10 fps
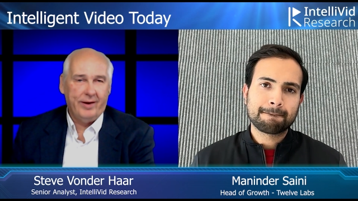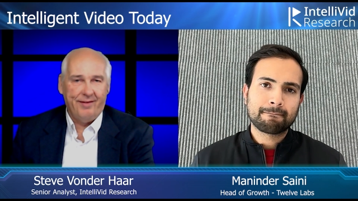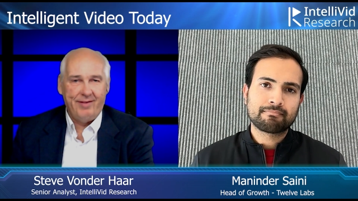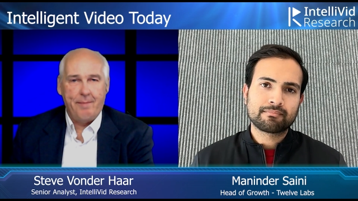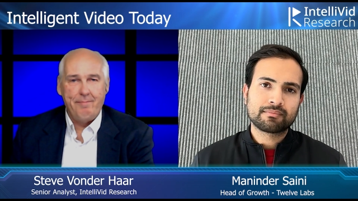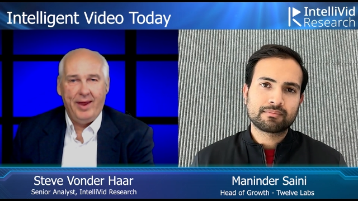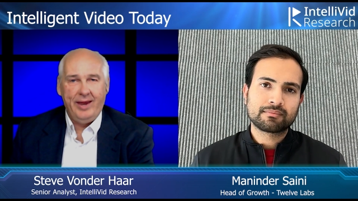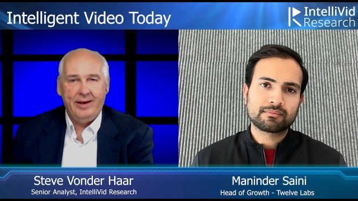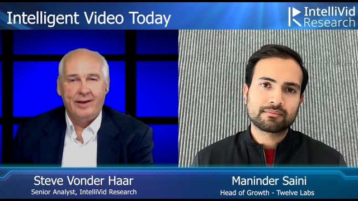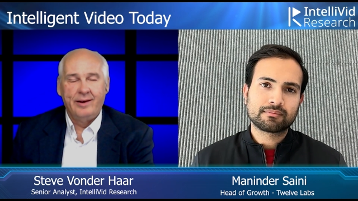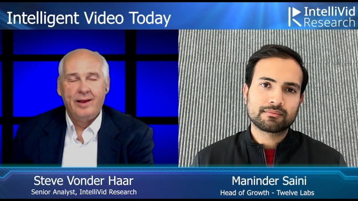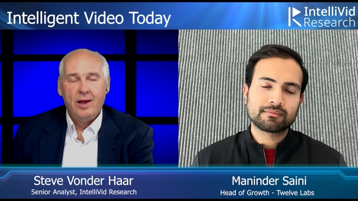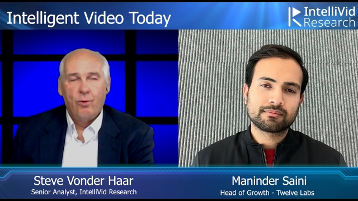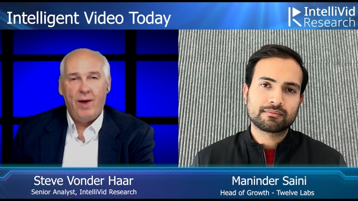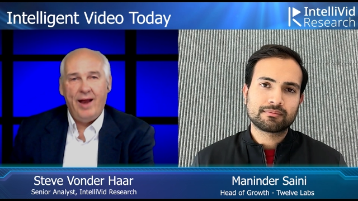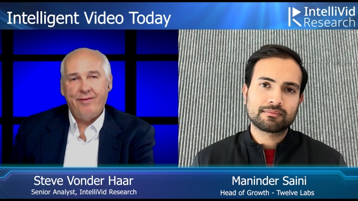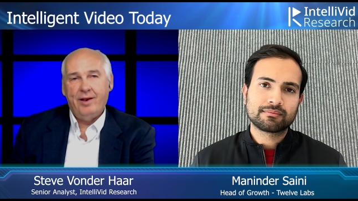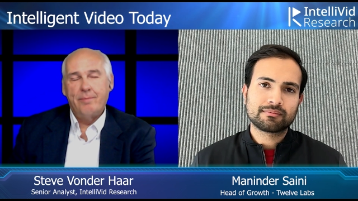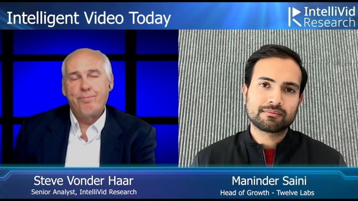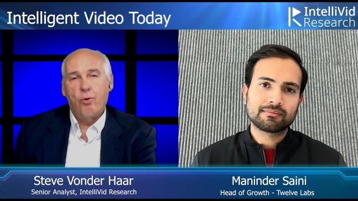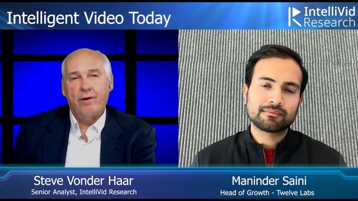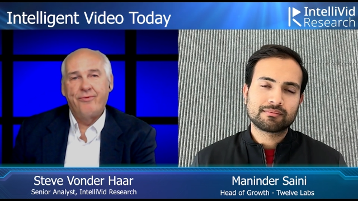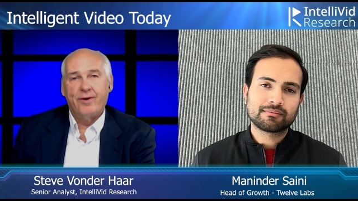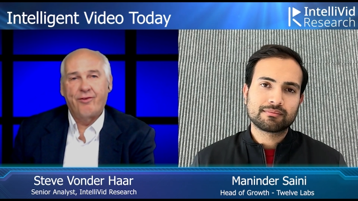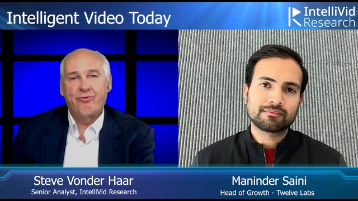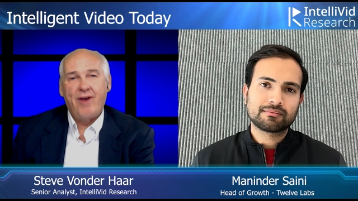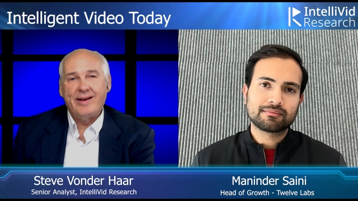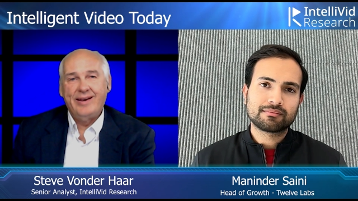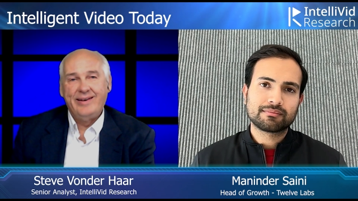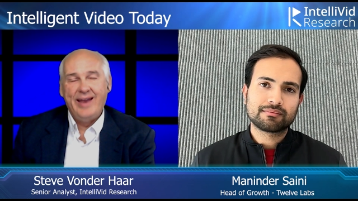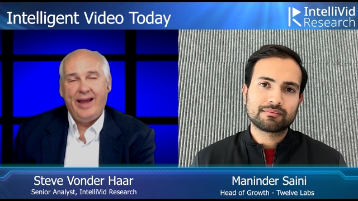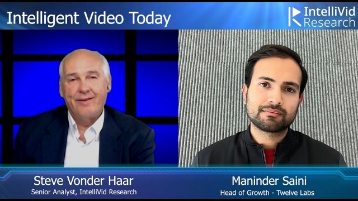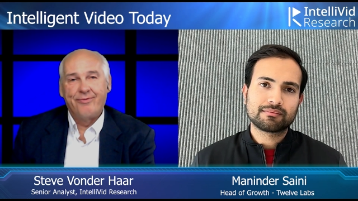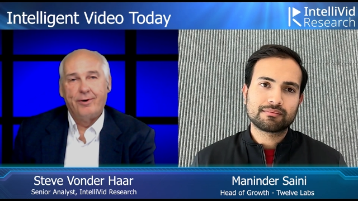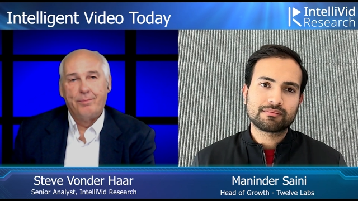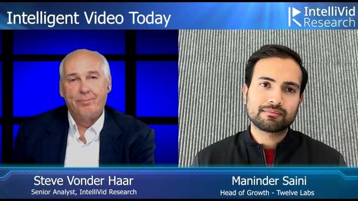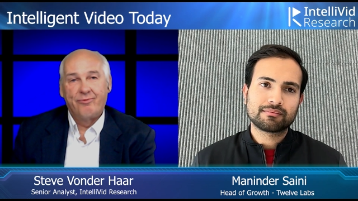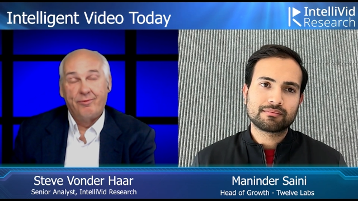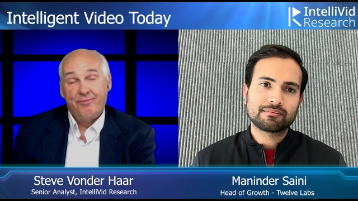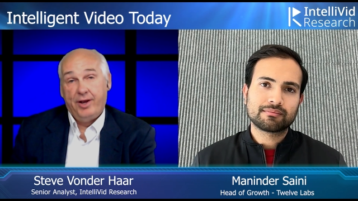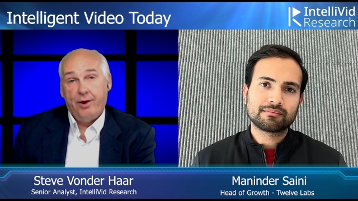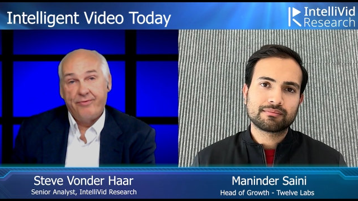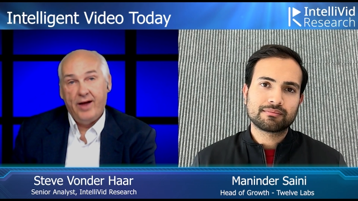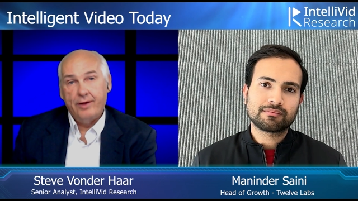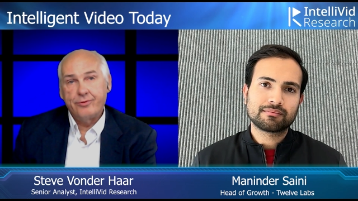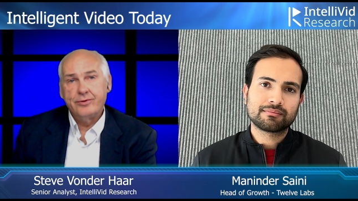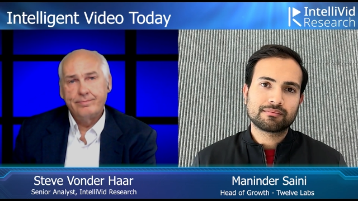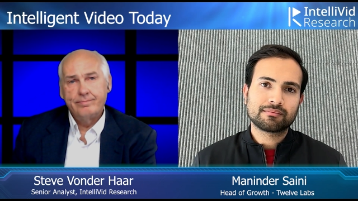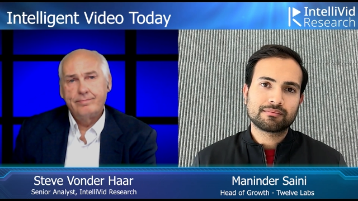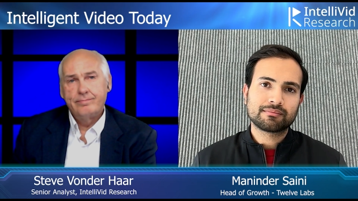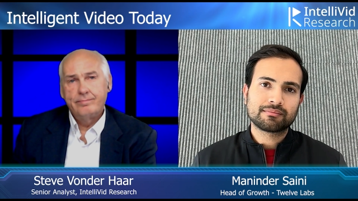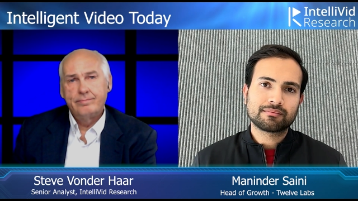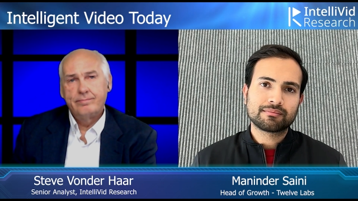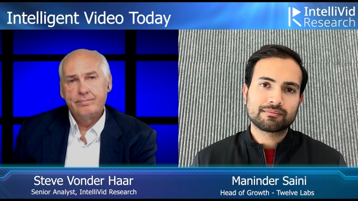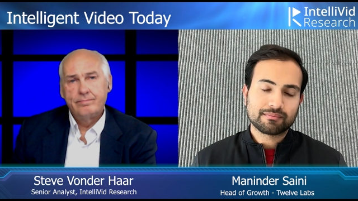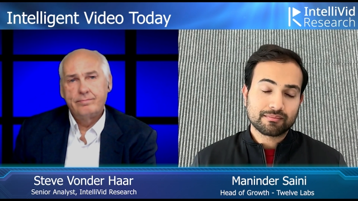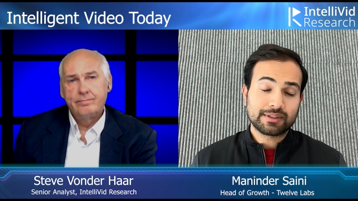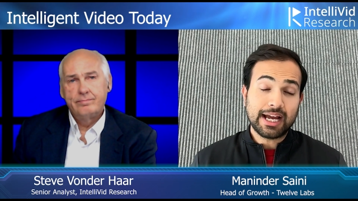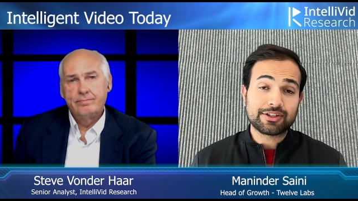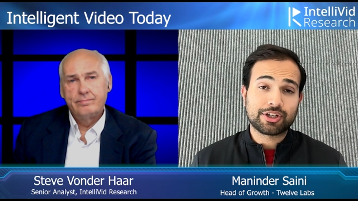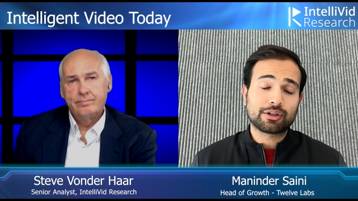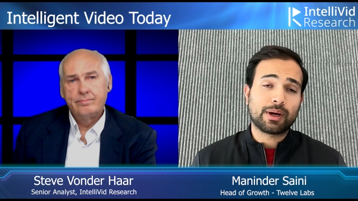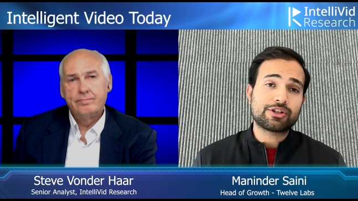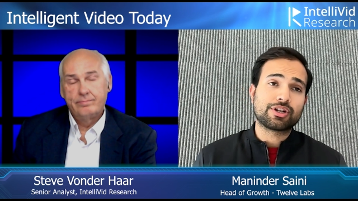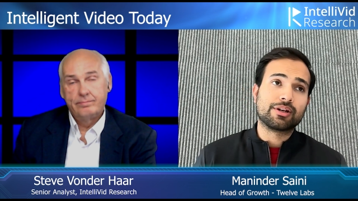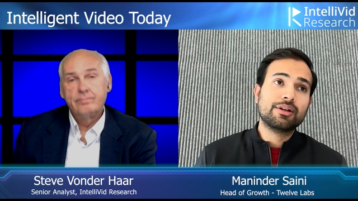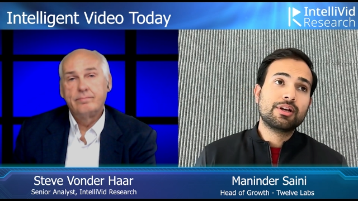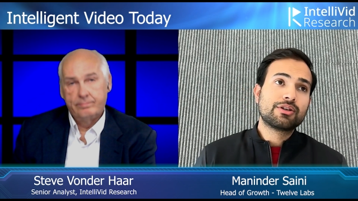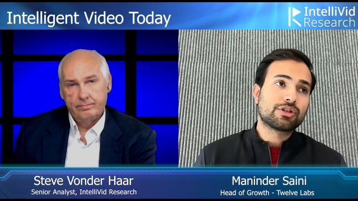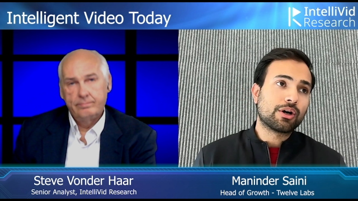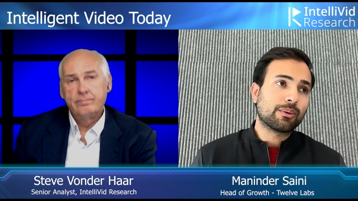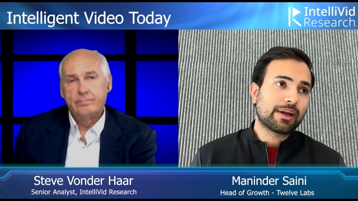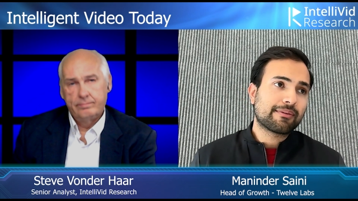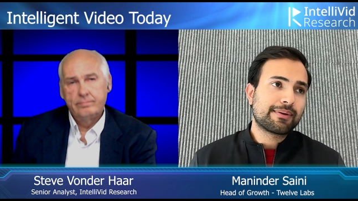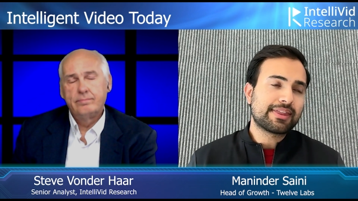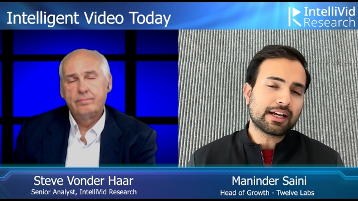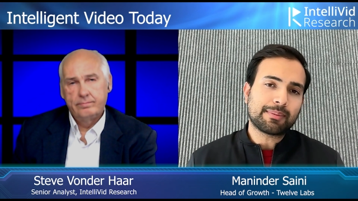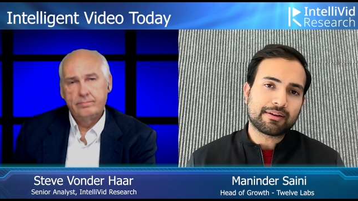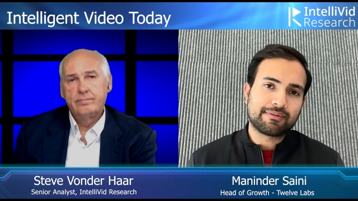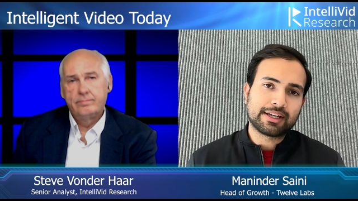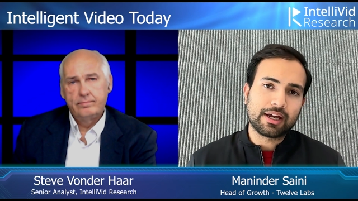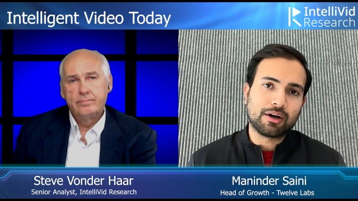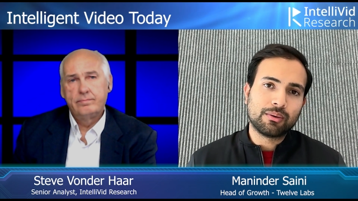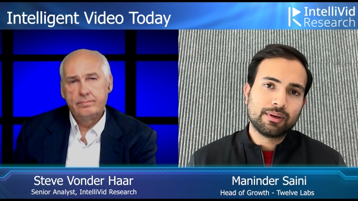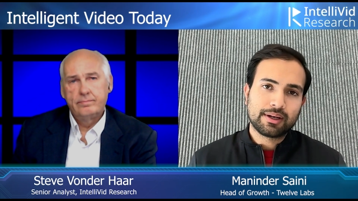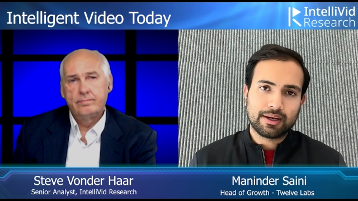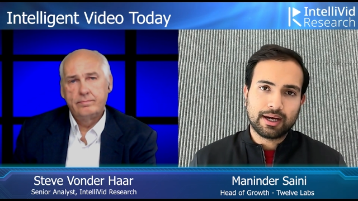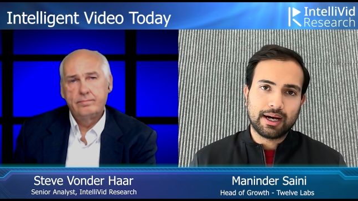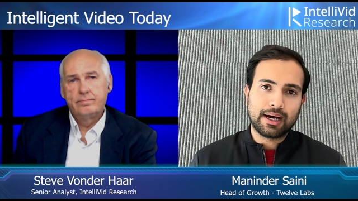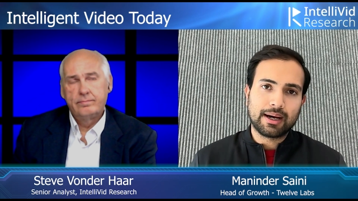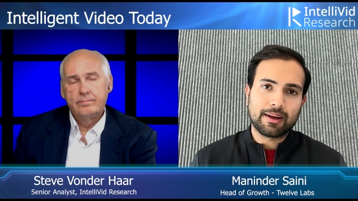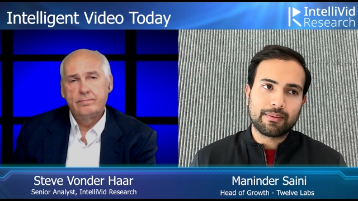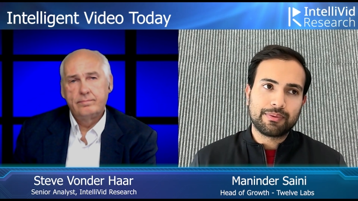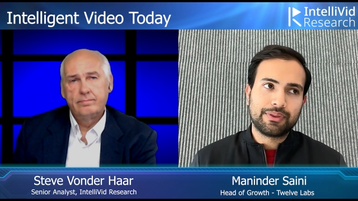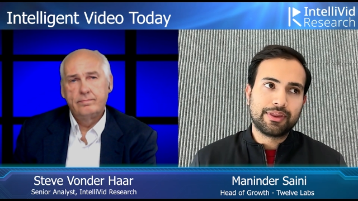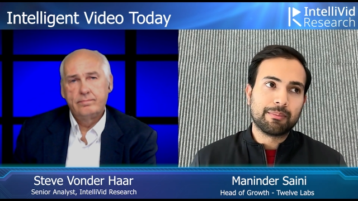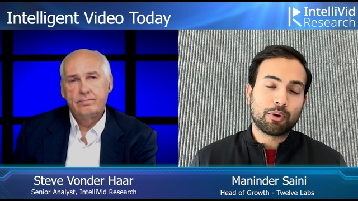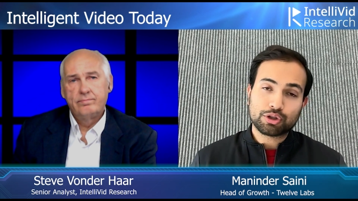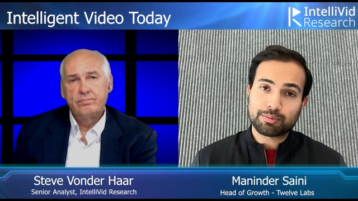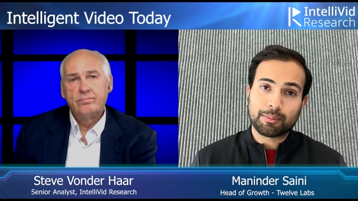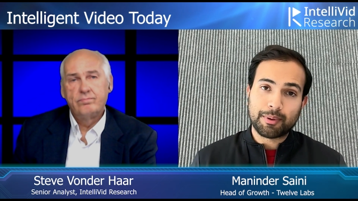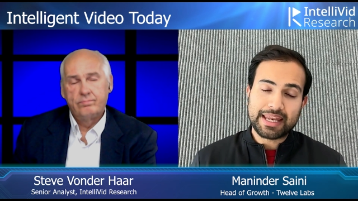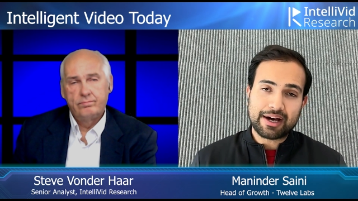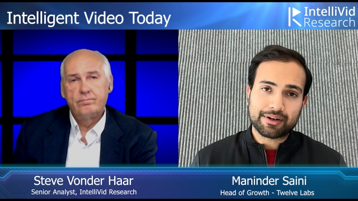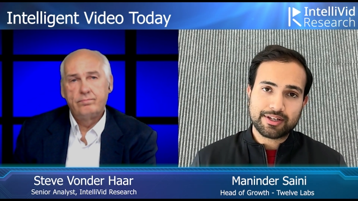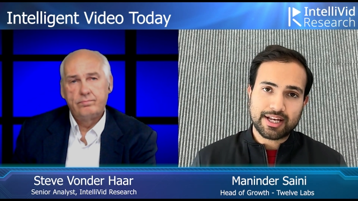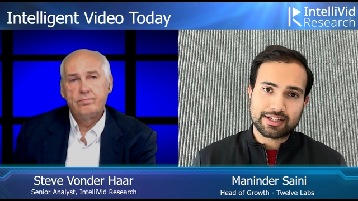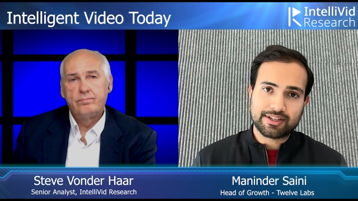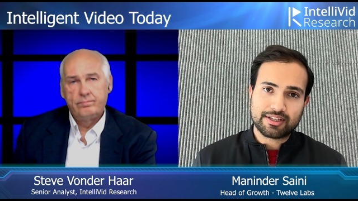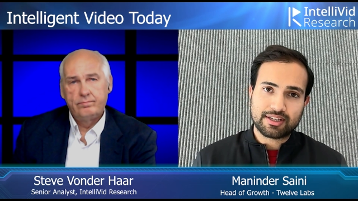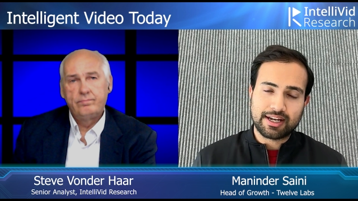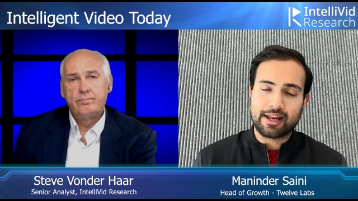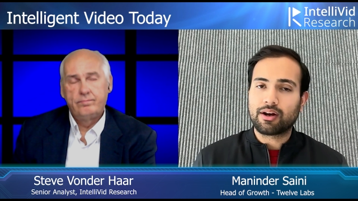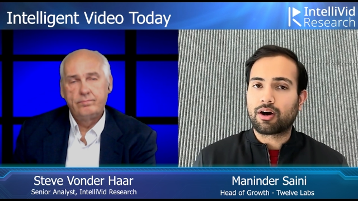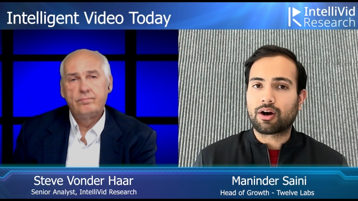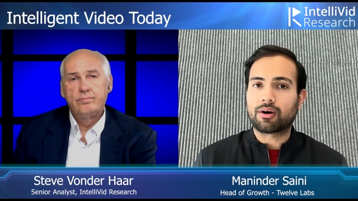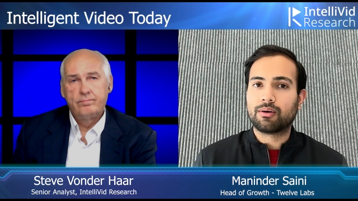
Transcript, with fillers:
Speaker 1: What does that mean, and why is it important for extracting data from from video files?
Speaker 2: Yeah, it's a good question. So if we think about video, uh, the multiple modalities that exist in it are